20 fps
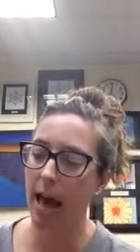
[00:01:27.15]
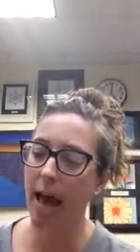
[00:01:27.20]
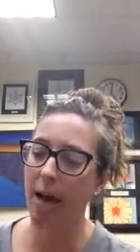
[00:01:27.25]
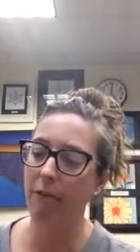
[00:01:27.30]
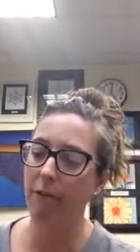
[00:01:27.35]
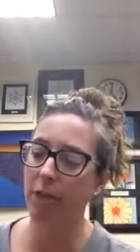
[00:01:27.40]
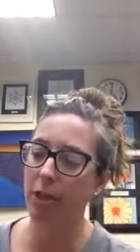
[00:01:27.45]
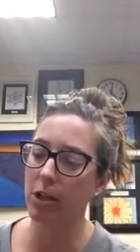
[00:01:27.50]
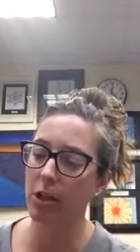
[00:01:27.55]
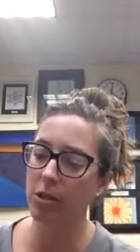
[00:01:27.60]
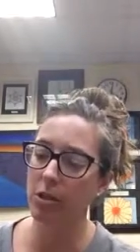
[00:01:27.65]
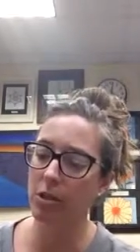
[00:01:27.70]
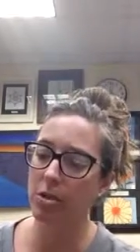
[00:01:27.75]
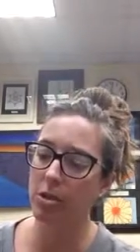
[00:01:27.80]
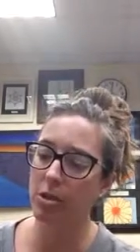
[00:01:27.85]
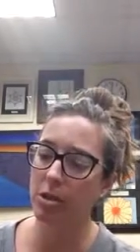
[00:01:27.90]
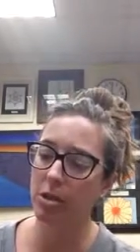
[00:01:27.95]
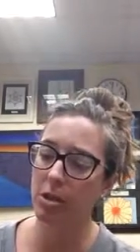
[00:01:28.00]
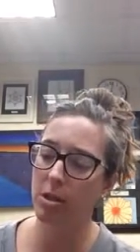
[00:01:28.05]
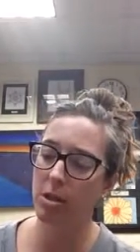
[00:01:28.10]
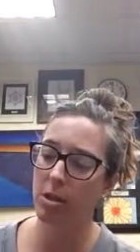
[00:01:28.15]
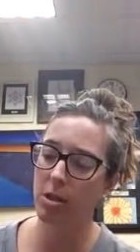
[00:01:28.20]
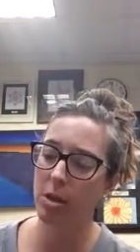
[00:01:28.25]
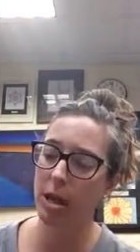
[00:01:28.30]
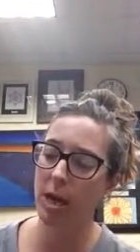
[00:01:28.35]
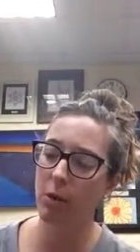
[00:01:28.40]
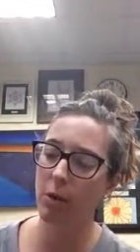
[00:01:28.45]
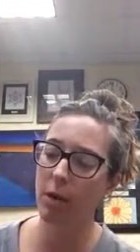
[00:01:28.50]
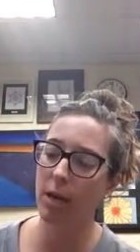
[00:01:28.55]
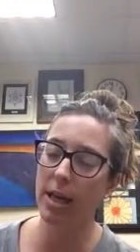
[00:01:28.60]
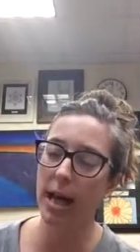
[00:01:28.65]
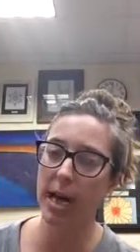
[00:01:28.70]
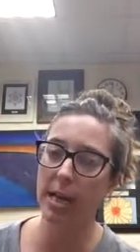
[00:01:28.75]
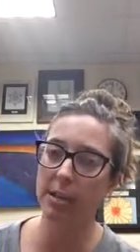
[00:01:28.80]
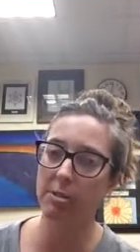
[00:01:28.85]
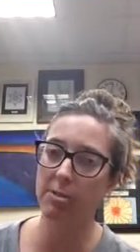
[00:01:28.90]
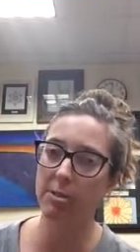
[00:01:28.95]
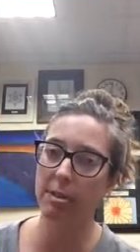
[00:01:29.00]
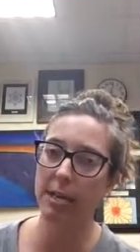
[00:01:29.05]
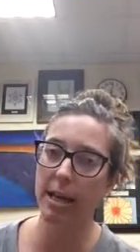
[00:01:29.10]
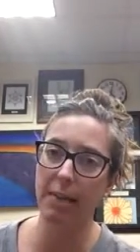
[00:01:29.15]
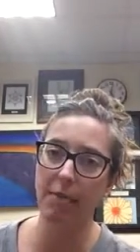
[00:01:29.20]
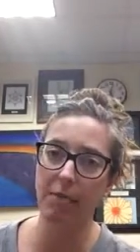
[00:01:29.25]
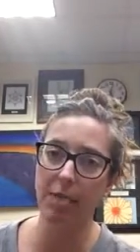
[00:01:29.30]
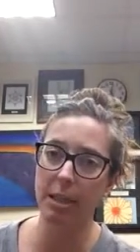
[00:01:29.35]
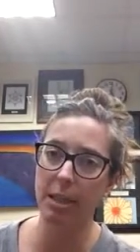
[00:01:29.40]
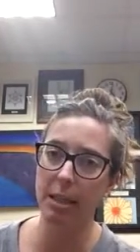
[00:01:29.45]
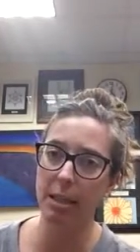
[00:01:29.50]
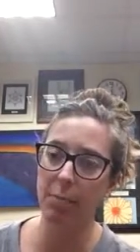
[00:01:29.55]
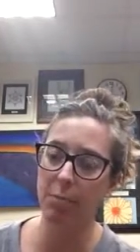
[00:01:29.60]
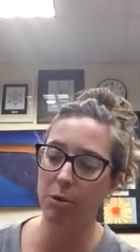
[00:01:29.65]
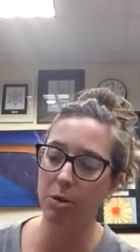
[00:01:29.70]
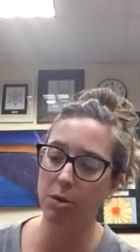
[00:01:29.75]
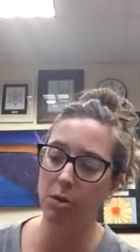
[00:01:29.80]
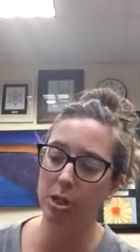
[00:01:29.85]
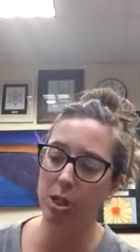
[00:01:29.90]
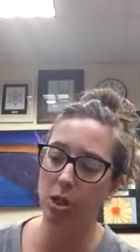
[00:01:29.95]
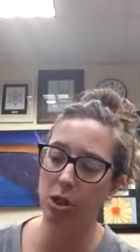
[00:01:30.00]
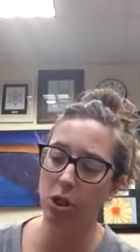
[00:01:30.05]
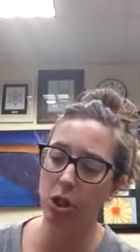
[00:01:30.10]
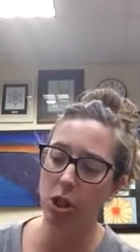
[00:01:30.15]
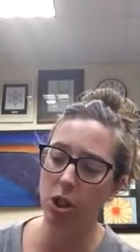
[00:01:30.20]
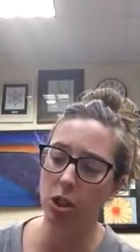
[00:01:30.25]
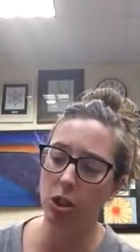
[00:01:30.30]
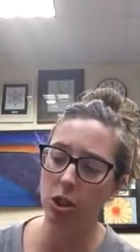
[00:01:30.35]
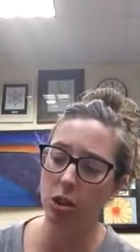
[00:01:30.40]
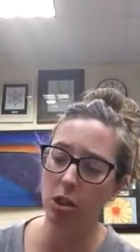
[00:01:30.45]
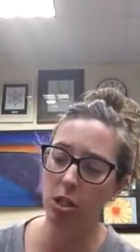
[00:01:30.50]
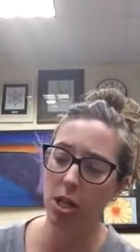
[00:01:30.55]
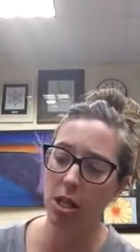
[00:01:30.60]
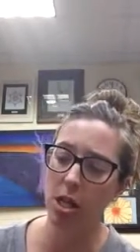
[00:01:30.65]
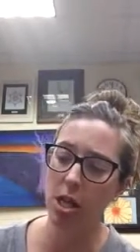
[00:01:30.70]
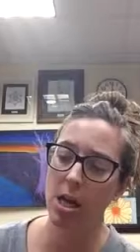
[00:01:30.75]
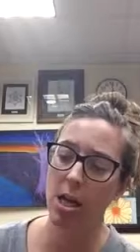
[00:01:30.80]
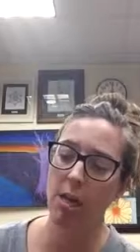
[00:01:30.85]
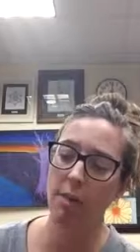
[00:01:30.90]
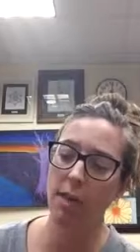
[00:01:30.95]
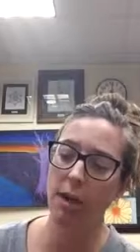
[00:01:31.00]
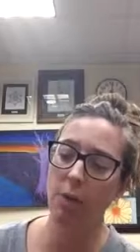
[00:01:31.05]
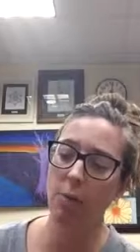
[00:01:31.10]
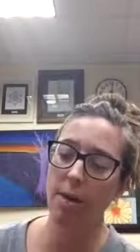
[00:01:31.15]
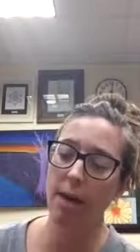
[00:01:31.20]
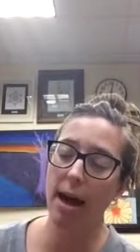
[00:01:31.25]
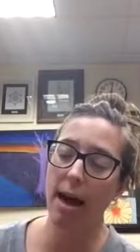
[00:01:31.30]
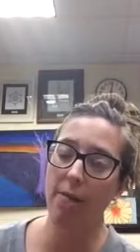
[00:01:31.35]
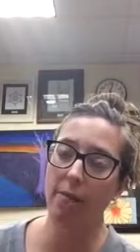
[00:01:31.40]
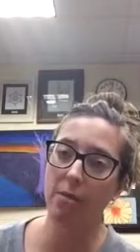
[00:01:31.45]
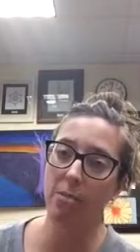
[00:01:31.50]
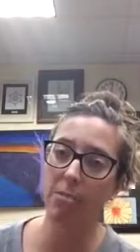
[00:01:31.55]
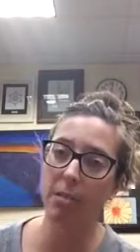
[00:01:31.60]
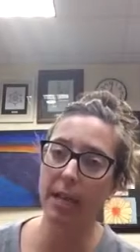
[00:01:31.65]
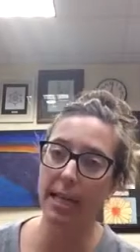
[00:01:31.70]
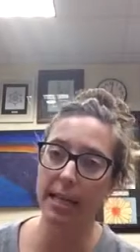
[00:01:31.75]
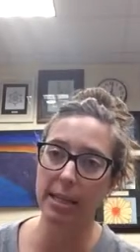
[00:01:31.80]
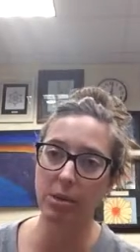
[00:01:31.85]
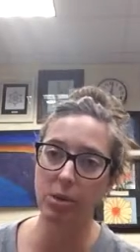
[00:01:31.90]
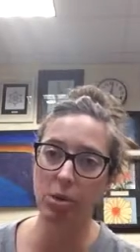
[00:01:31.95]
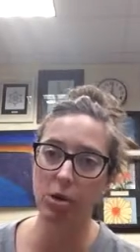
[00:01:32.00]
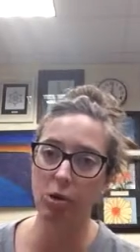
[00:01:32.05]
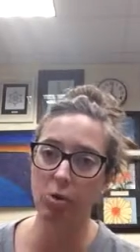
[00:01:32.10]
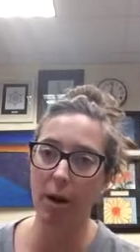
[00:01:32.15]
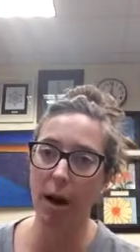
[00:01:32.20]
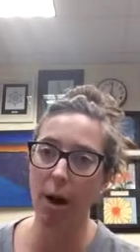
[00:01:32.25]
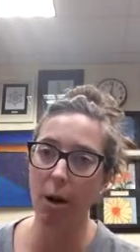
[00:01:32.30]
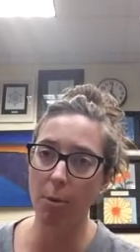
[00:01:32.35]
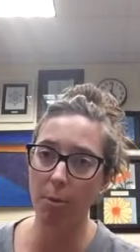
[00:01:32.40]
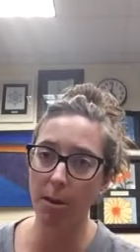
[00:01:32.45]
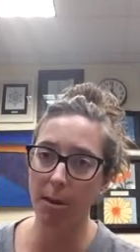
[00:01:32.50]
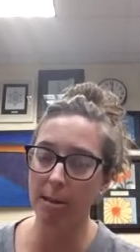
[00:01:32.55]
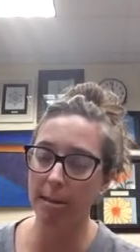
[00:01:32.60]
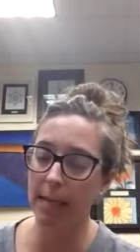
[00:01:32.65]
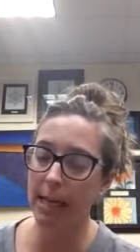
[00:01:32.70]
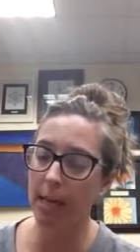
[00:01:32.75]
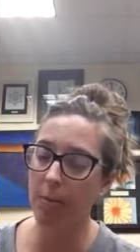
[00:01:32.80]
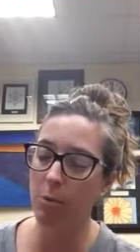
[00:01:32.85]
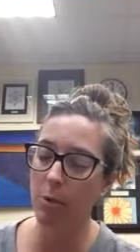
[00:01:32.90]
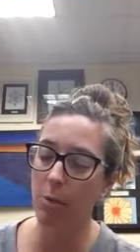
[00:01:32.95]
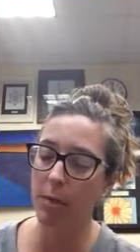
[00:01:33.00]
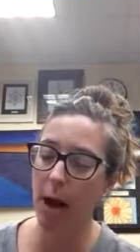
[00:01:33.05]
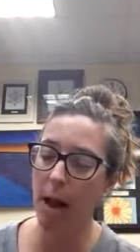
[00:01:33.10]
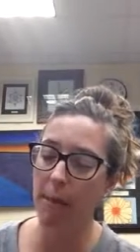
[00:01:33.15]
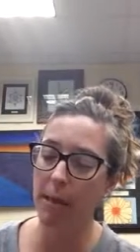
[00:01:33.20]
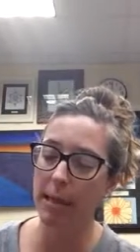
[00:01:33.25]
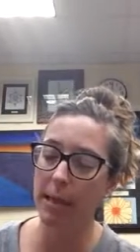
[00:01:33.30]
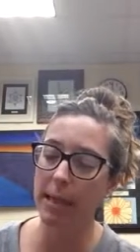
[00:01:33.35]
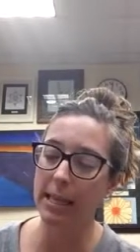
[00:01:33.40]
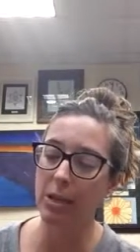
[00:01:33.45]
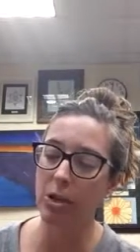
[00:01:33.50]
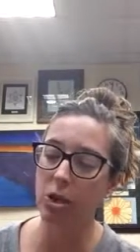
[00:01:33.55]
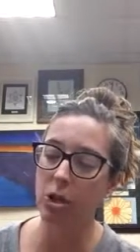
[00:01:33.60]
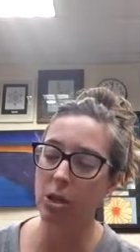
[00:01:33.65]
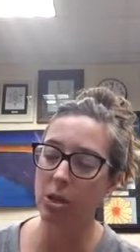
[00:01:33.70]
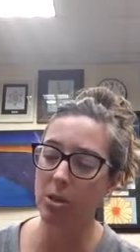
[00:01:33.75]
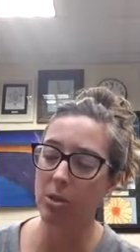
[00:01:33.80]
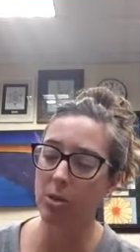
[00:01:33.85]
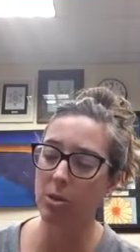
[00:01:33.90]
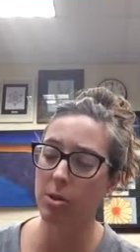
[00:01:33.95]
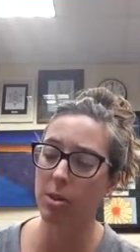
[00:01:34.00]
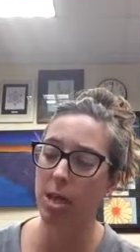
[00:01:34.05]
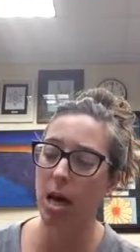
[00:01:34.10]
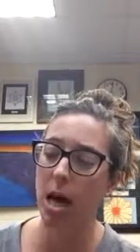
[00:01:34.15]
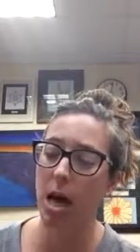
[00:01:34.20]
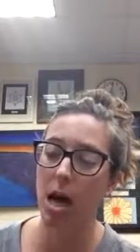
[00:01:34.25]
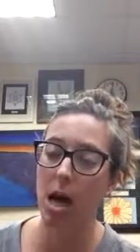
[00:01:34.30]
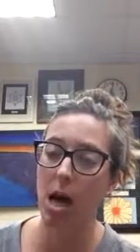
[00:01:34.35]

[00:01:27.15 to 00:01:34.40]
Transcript: efforts and what kind of safety procedures that we have in place to help these animal populations.